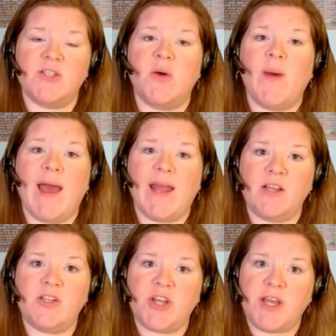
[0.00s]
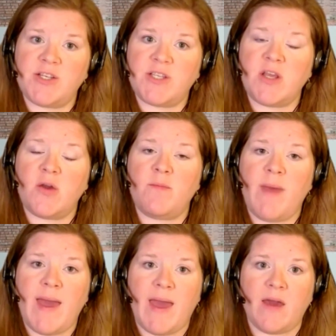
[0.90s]
So any change that you
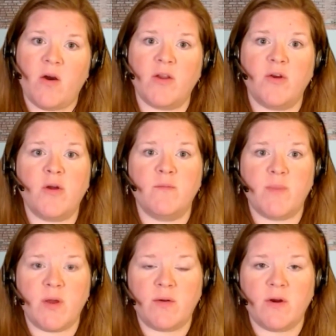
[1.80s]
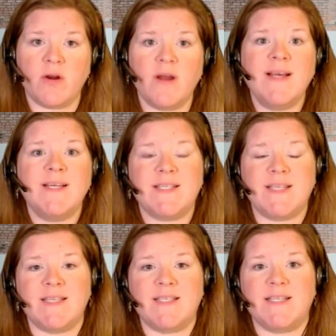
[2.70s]
make on your computer
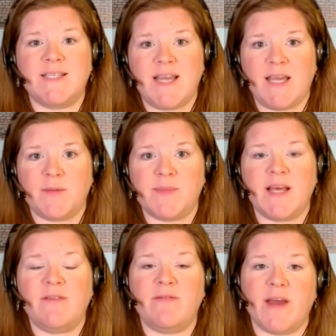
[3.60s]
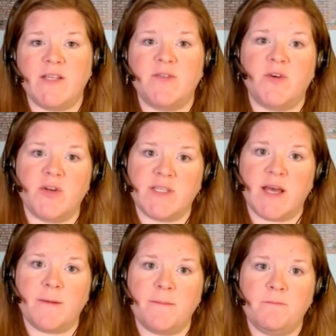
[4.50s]
syncs to Teams and vice
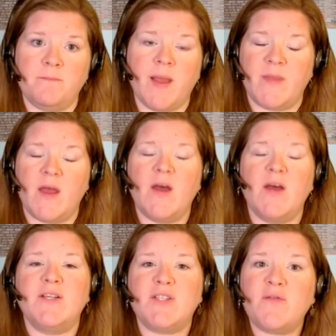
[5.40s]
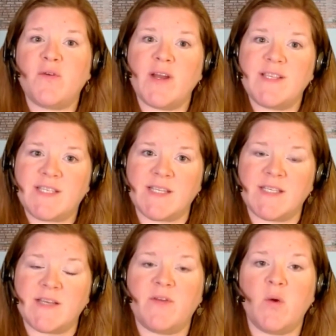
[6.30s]
versa. So, for
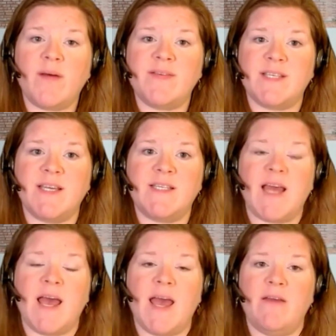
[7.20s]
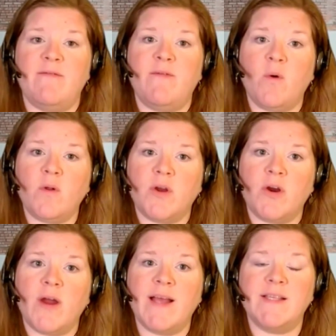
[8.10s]
instance, if you have synced a
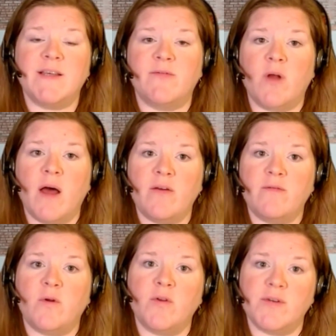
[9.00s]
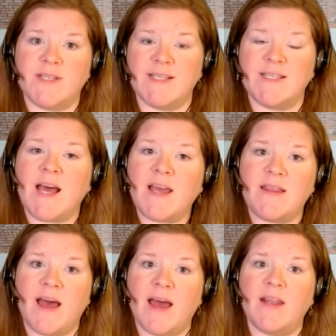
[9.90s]
folder and several other folders
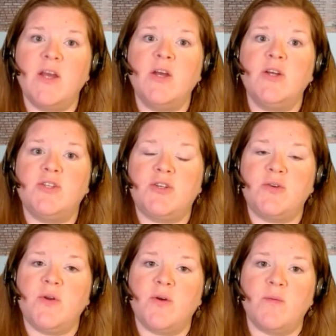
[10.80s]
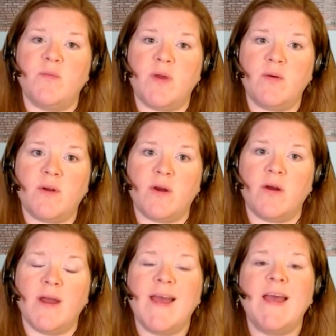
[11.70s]
inside that to your
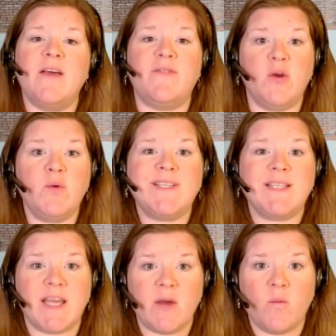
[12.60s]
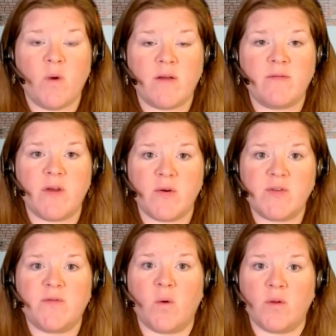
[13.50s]
computer, if you delete one of
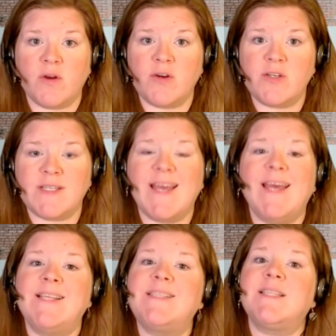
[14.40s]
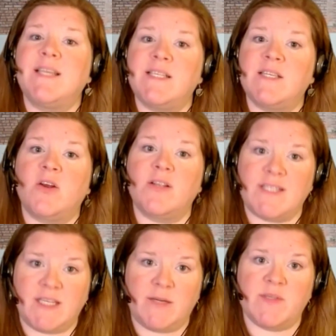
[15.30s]
those folders, it deletes it on
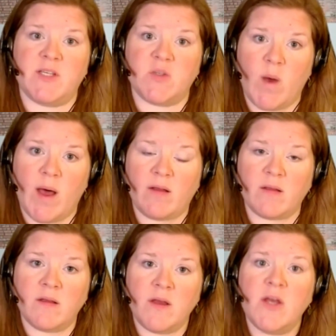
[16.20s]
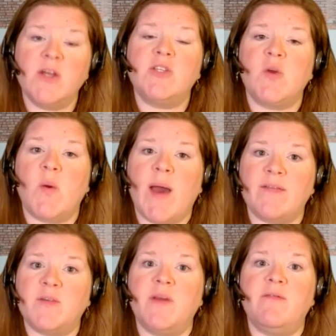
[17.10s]
Teams as well. So, you
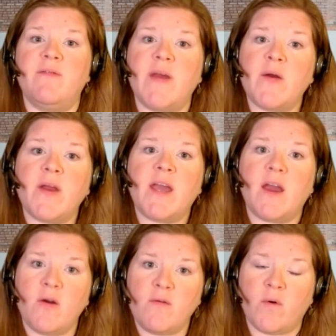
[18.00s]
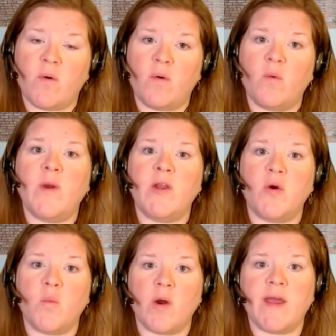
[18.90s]
have to be very careful when
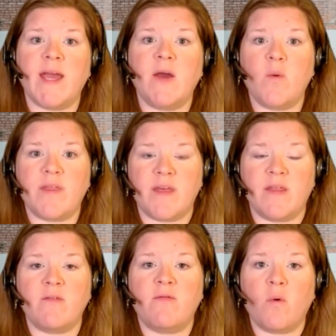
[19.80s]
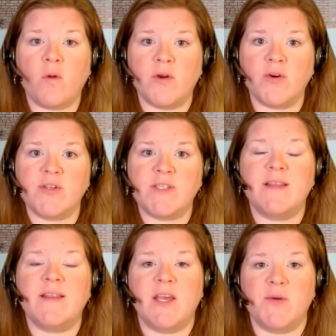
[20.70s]
you're working within the folders
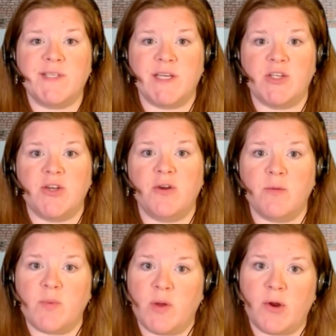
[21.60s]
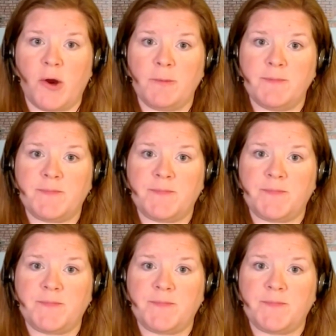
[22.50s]
that you sync to your computer.